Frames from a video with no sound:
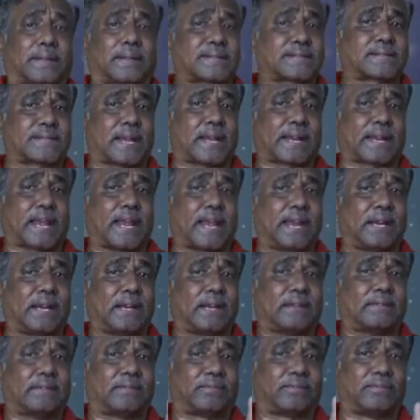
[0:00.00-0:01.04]

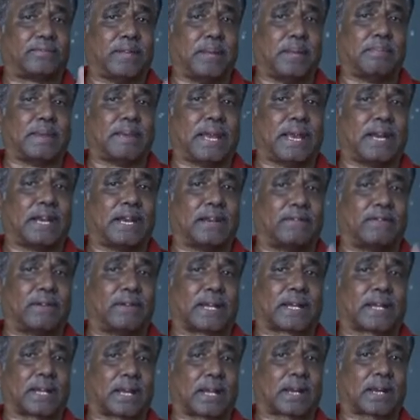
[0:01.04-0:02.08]
sterile female
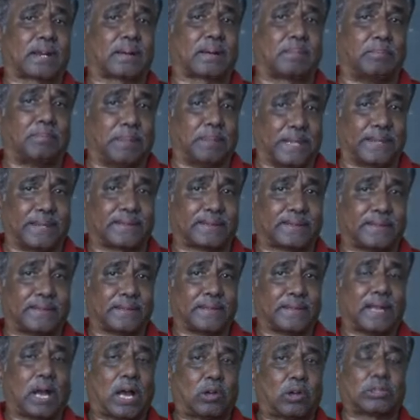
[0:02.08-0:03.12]
worker bees.
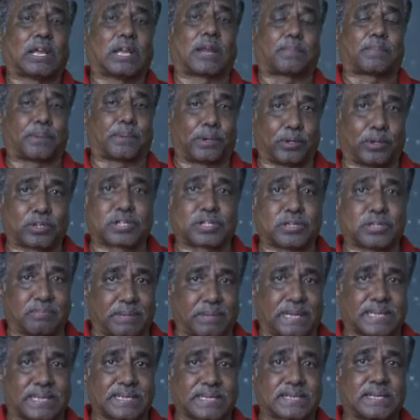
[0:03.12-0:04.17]
How they are produced
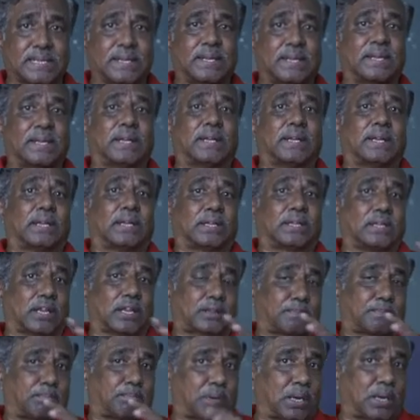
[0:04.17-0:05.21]
means the
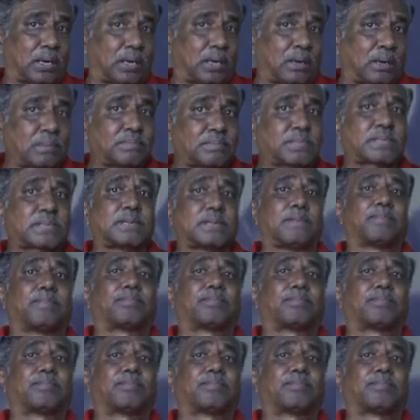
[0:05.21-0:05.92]
sperms